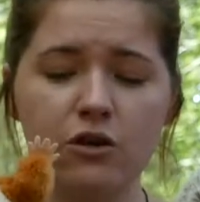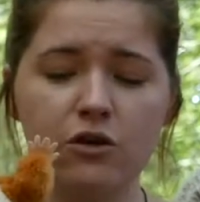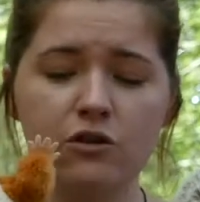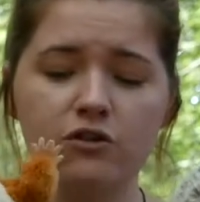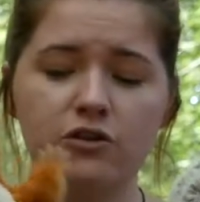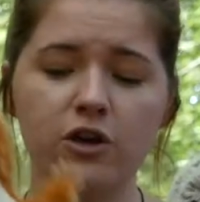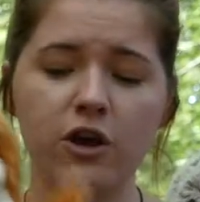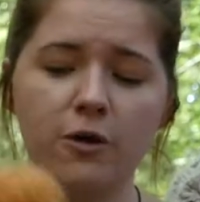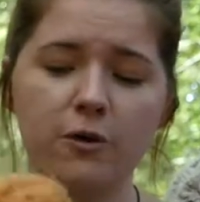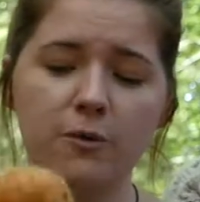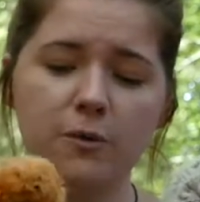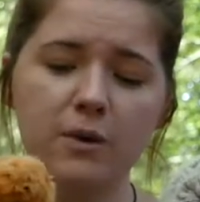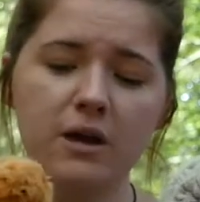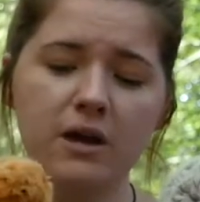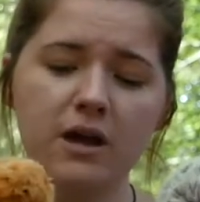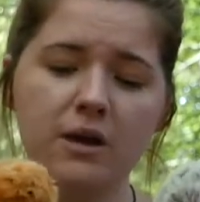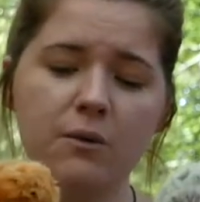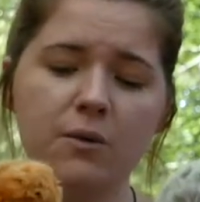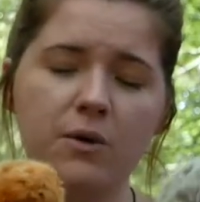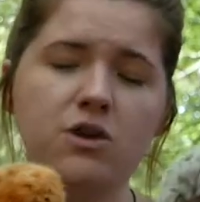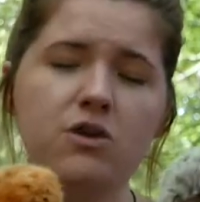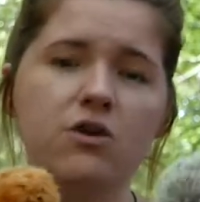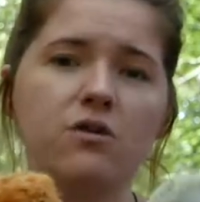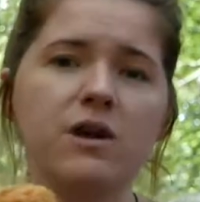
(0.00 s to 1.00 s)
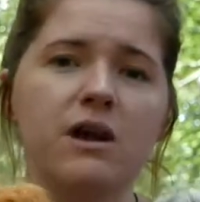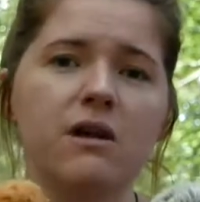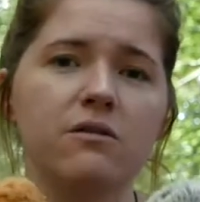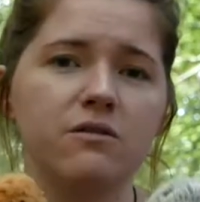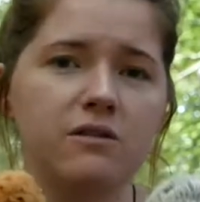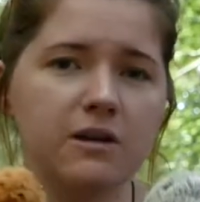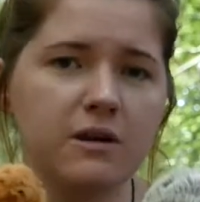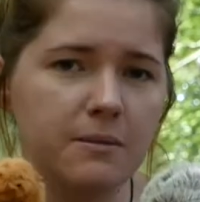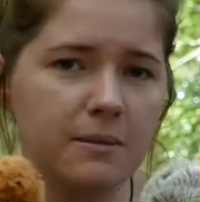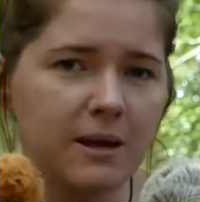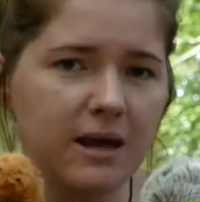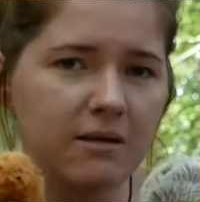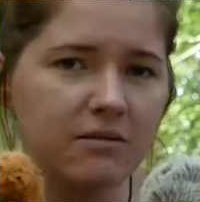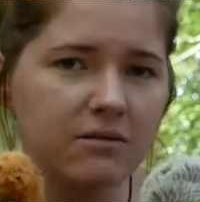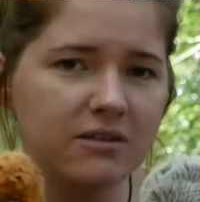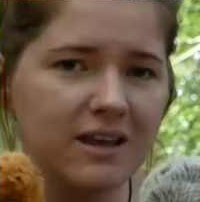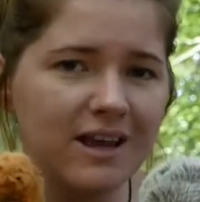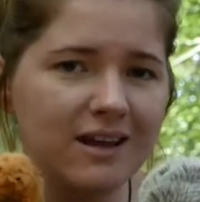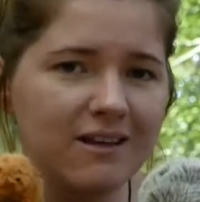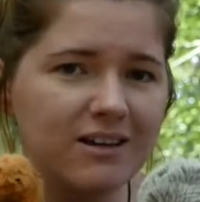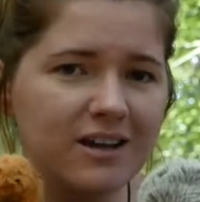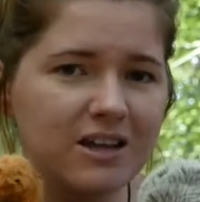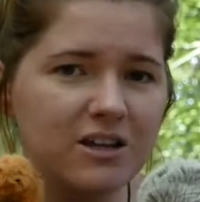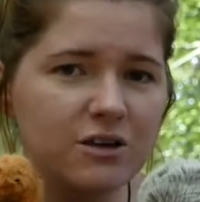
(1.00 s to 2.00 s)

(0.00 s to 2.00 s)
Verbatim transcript: So when you're out and about, how